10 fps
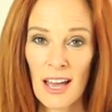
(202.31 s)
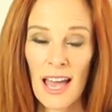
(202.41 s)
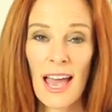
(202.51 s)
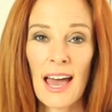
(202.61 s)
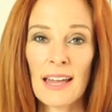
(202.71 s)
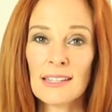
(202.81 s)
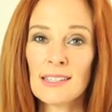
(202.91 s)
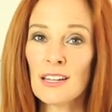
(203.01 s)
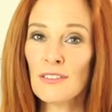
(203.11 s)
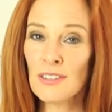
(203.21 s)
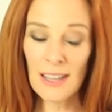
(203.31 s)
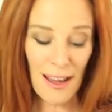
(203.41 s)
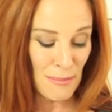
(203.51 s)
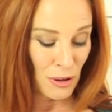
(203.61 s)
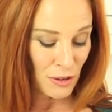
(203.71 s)
and instead of a
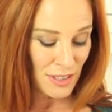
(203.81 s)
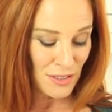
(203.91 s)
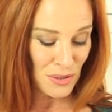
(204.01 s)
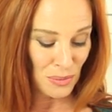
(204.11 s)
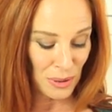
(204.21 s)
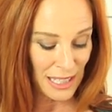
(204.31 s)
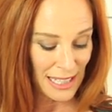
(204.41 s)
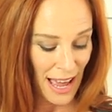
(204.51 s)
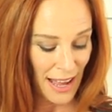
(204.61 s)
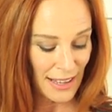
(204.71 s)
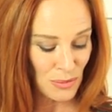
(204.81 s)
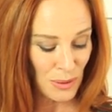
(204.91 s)
nut milk, this is really nice.